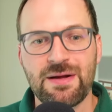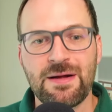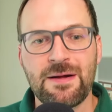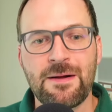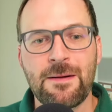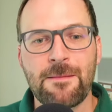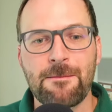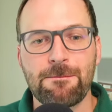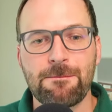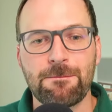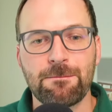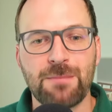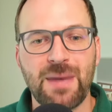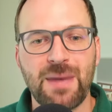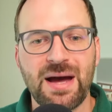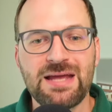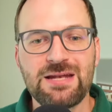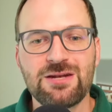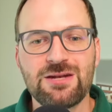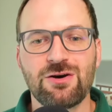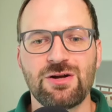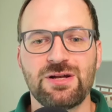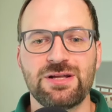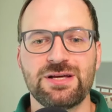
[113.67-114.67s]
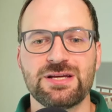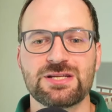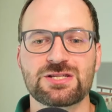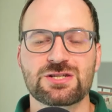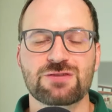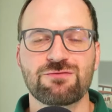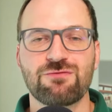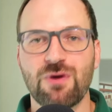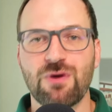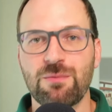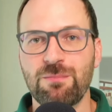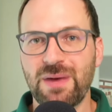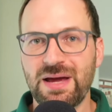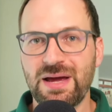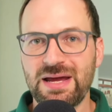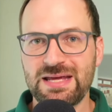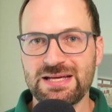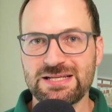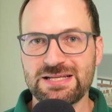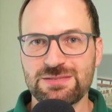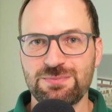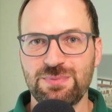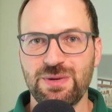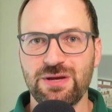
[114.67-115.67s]
my knowledge from my
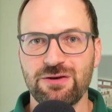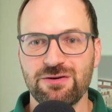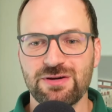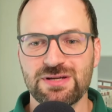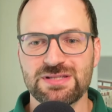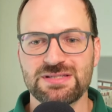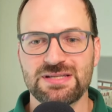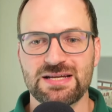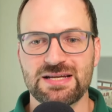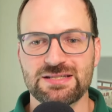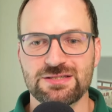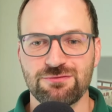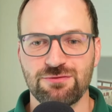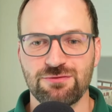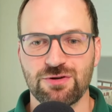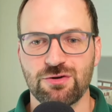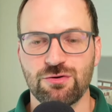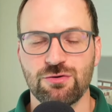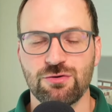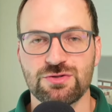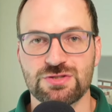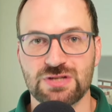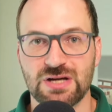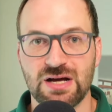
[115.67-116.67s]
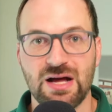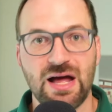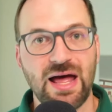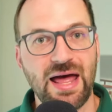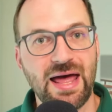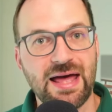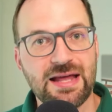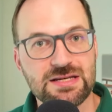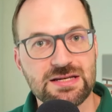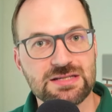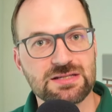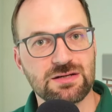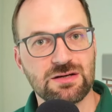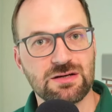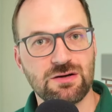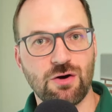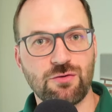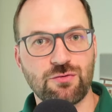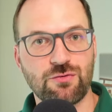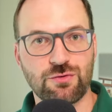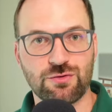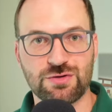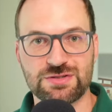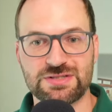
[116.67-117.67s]
experience as a recruiter and, of
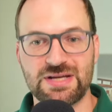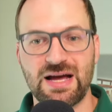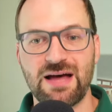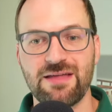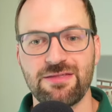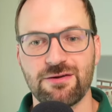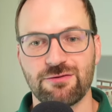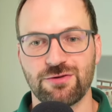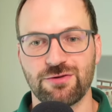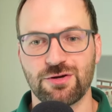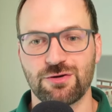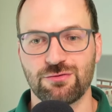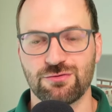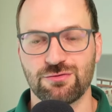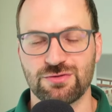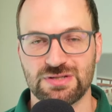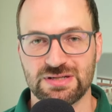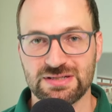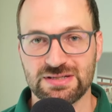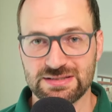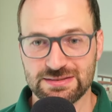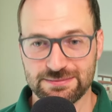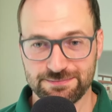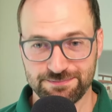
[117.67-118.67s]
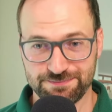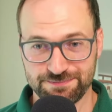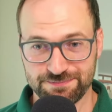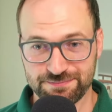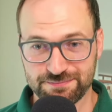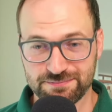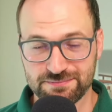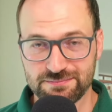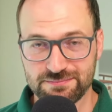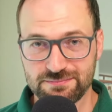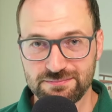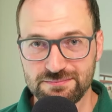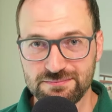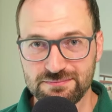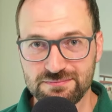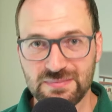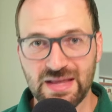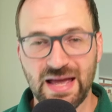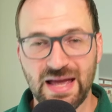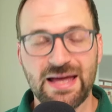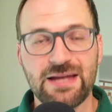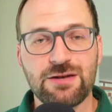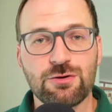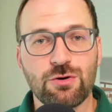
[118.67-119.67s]
course, other recruiters,
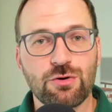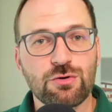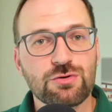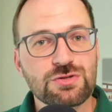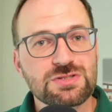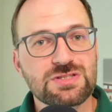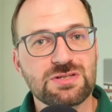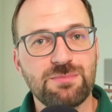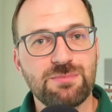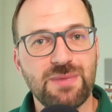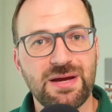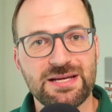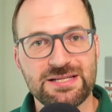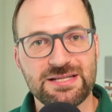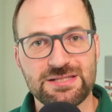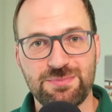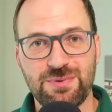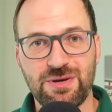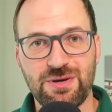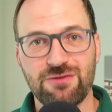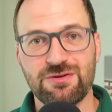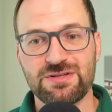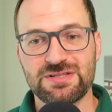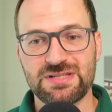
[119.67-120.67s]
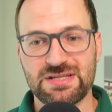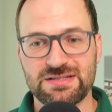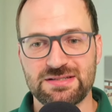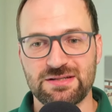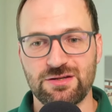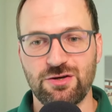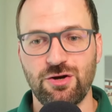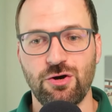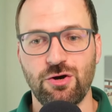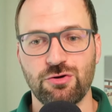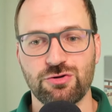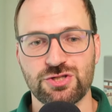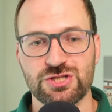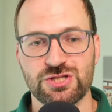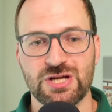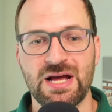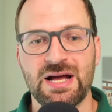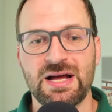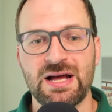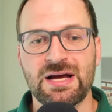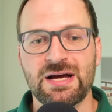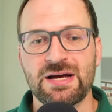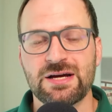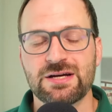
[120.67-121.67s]
and also my experience as a coach,
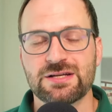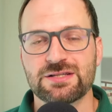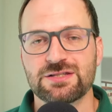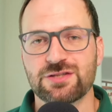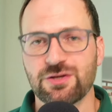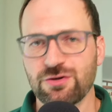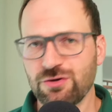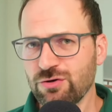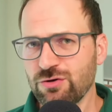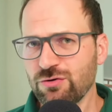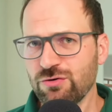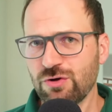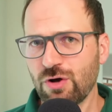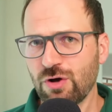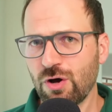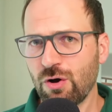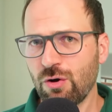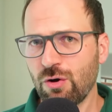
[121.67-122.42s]
so you know